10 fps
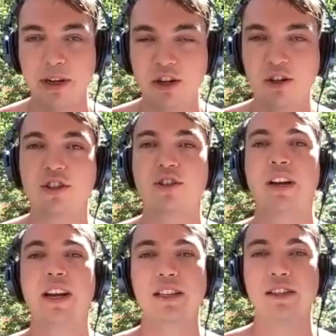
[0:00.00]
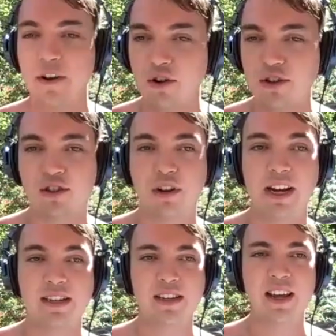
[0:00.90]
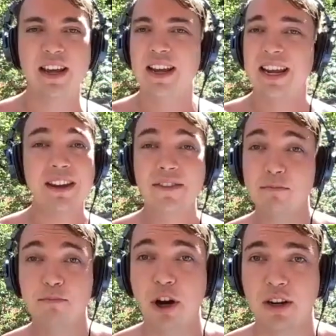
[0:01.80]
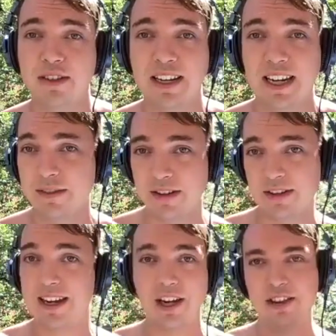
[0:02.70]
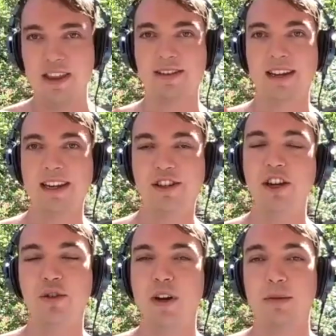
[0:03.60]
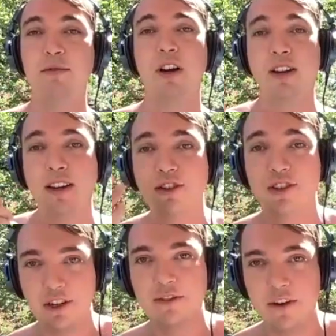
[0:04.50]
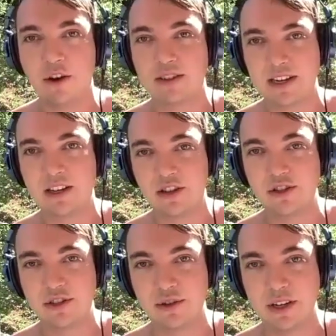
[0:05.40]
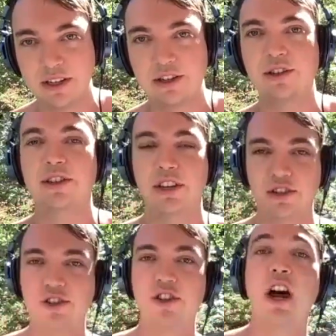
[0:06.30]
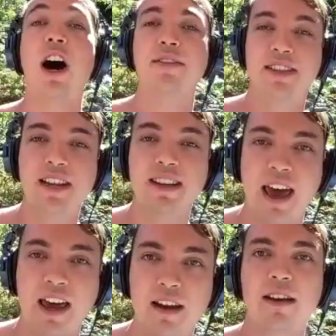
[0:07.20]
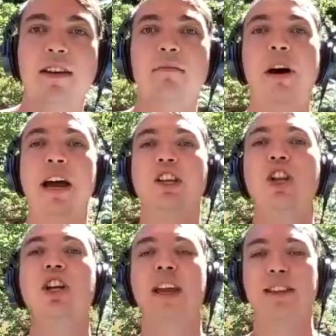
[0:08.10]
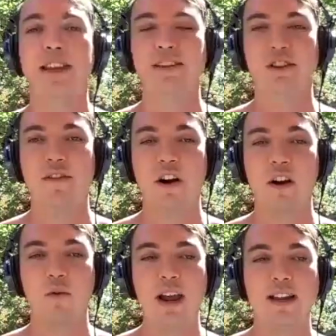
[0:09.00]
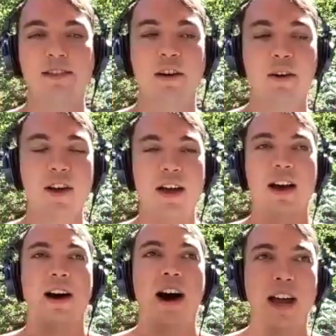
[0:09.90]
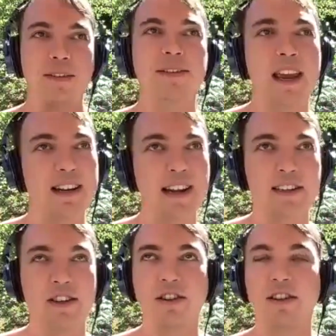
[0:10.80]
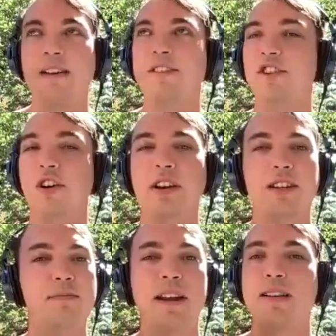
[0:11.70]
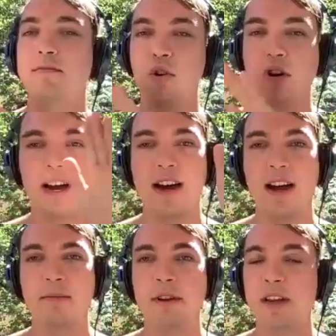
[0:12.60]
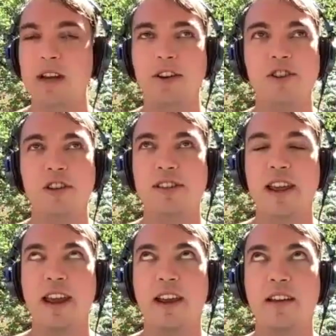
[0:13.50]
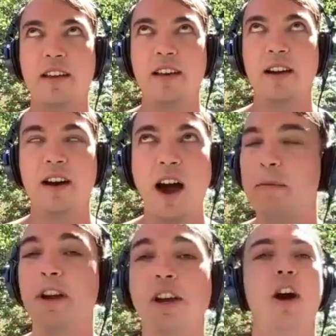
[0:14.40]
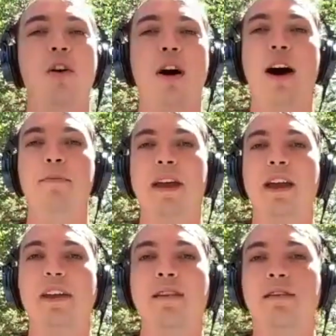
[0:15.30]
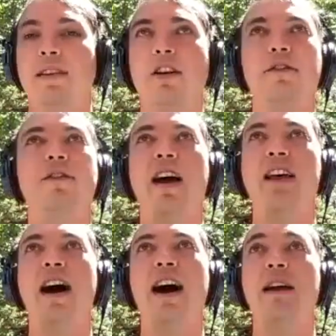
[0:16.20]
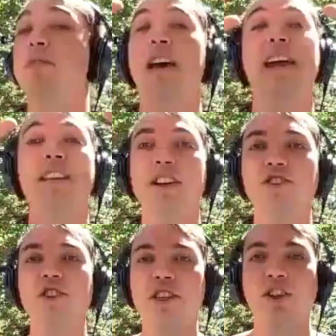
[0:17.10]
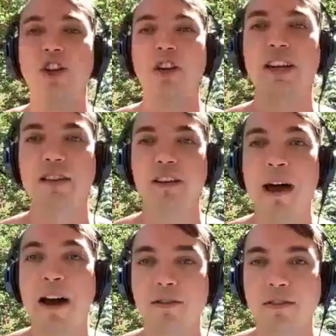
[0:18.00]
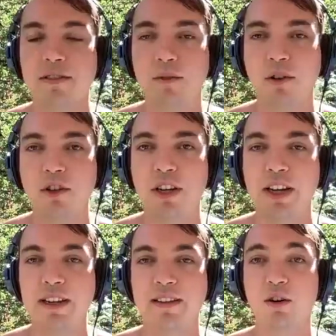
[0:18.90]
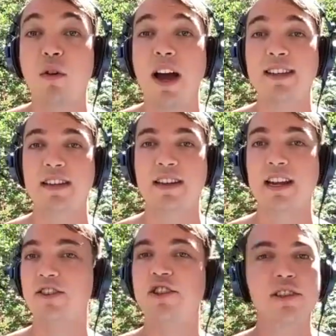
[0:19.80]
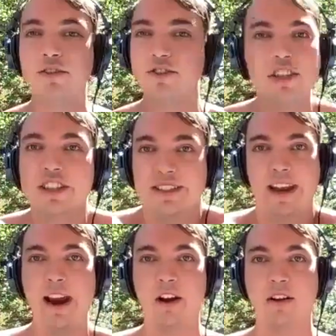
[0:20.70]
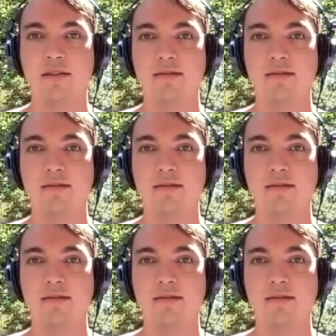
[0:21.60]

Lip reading: computer screens, phone screens, even books, like even like good things. Like it's good to read a book, you're still focusing close to it. So you still should offset that by looking at things that are far away. So I have taken that seriously. I've started spending more time just saying, I'm going to go up and, find a high place and just look at the mountains or look at the horizon and just stare.